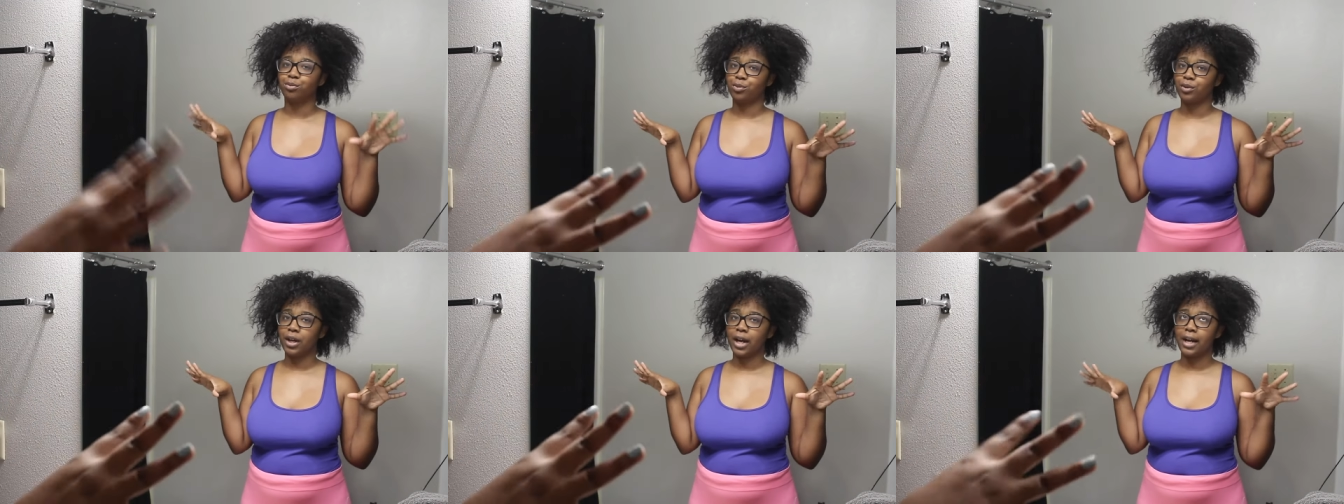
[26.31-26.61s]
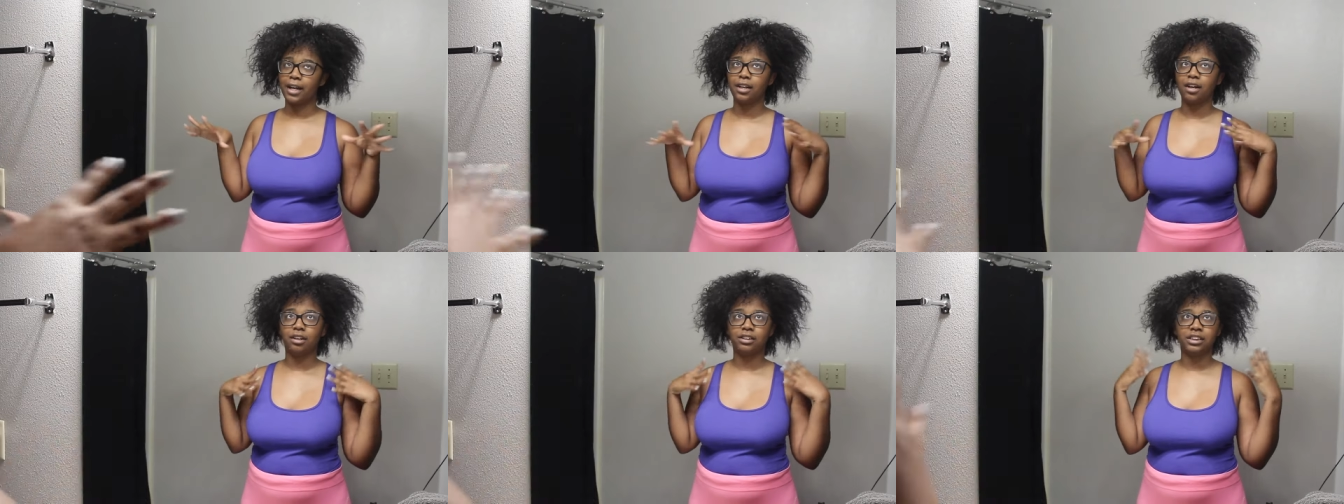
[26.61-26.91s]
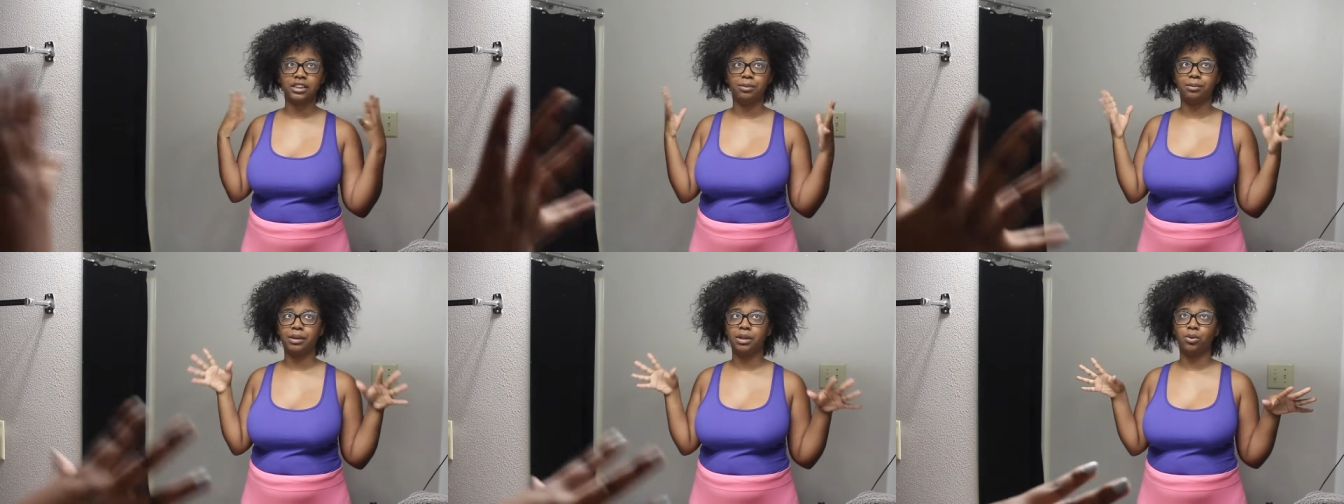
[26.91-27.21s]
Okay, y'all
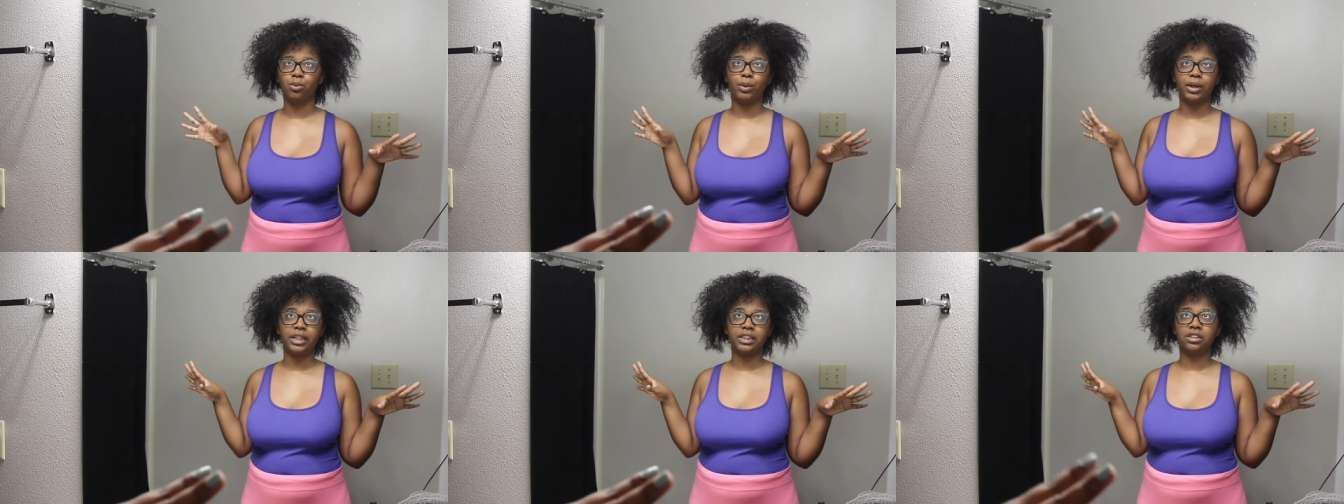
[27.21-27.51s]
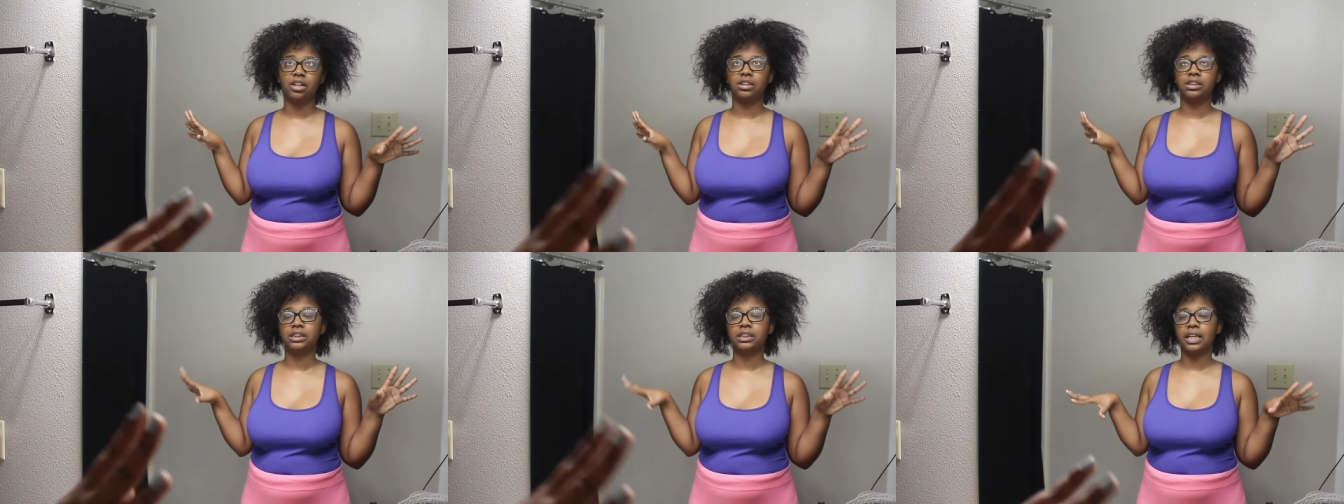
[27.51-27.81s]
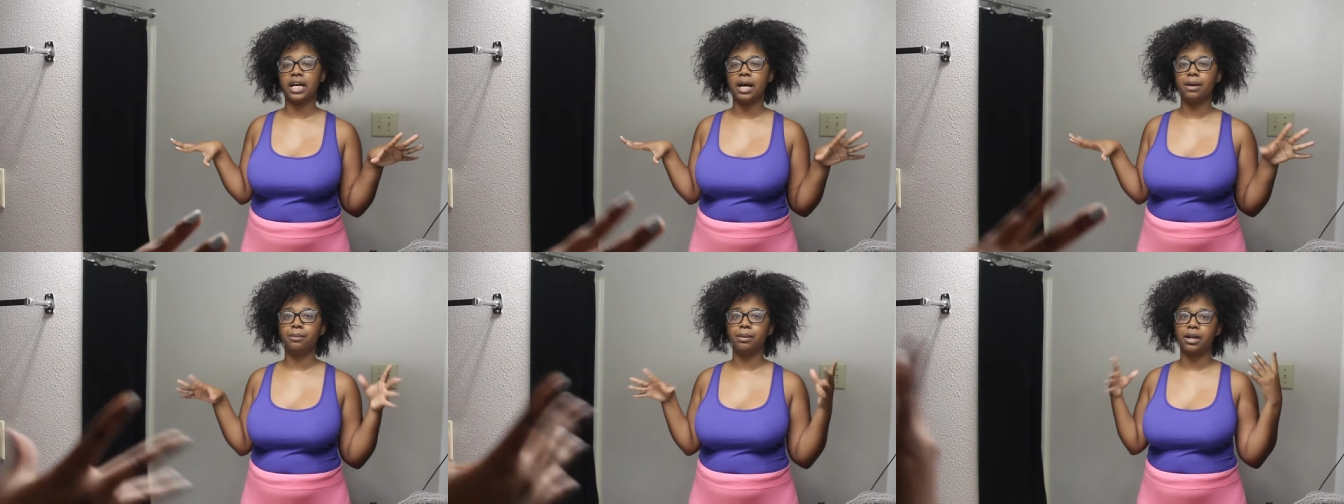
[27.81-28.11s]
see me in wigs all the
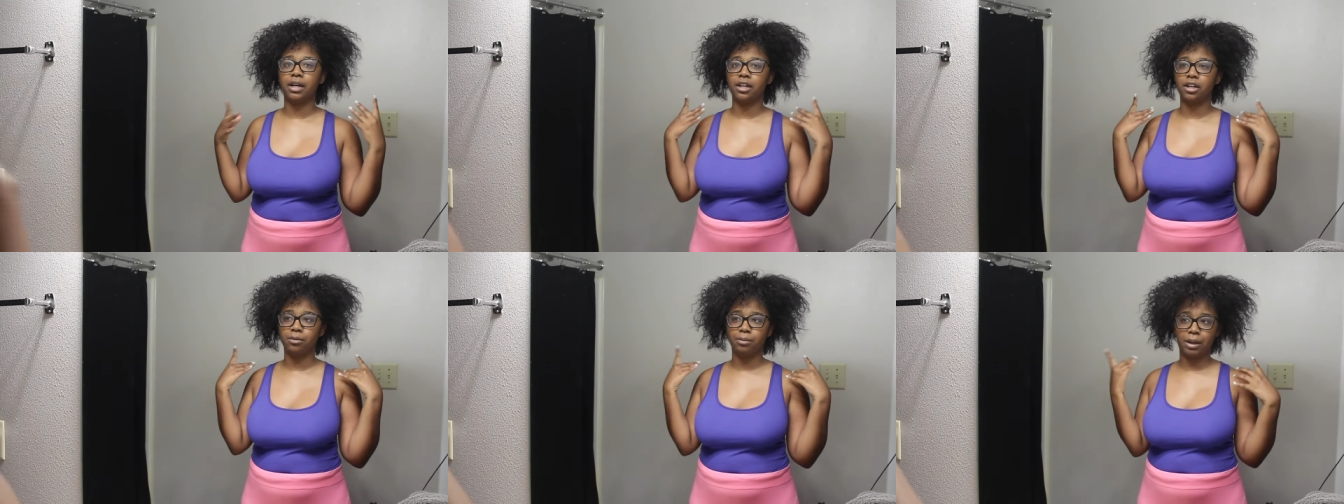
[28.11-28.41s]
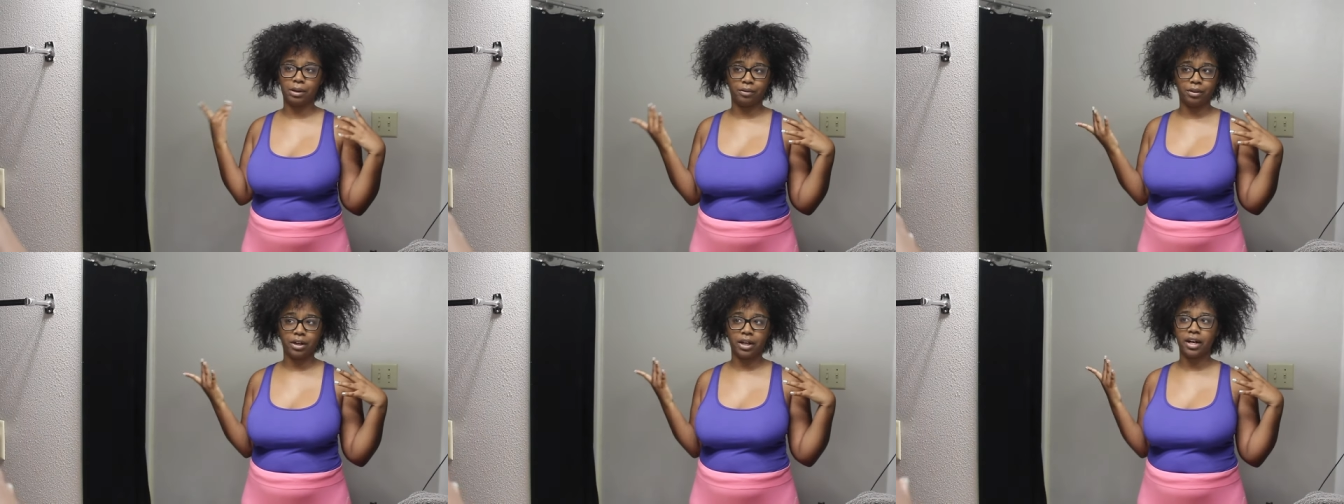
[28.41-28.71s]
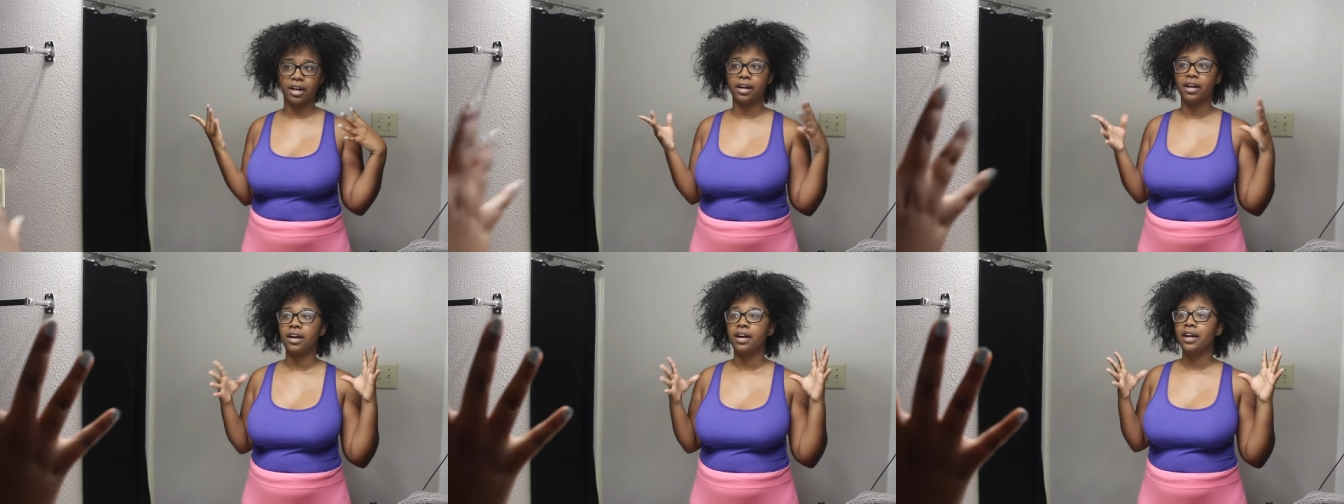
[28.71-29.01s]
time, but under my real
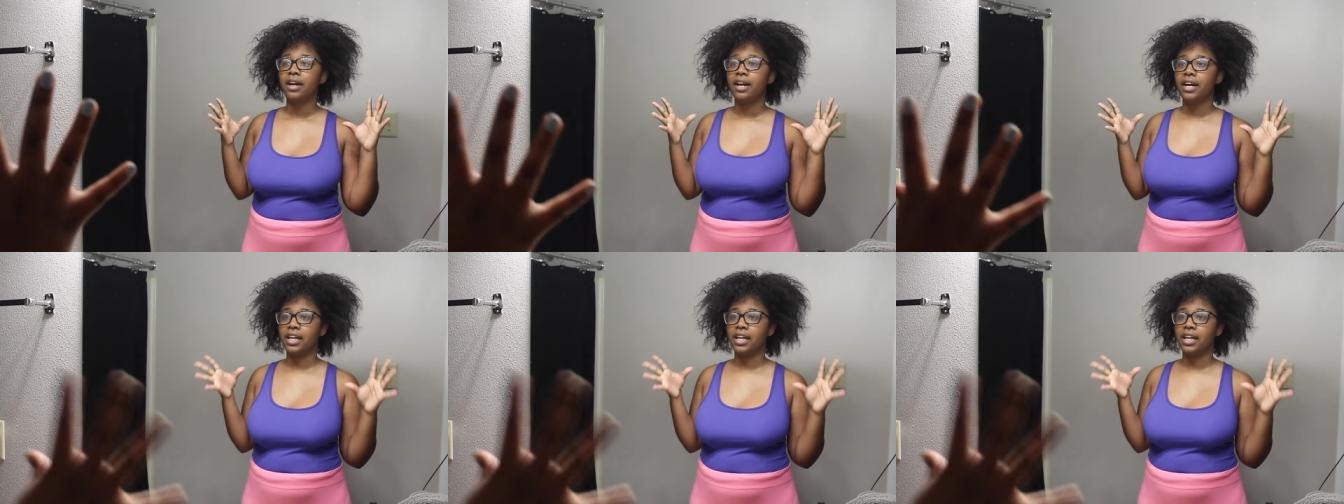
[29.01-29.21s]
hair,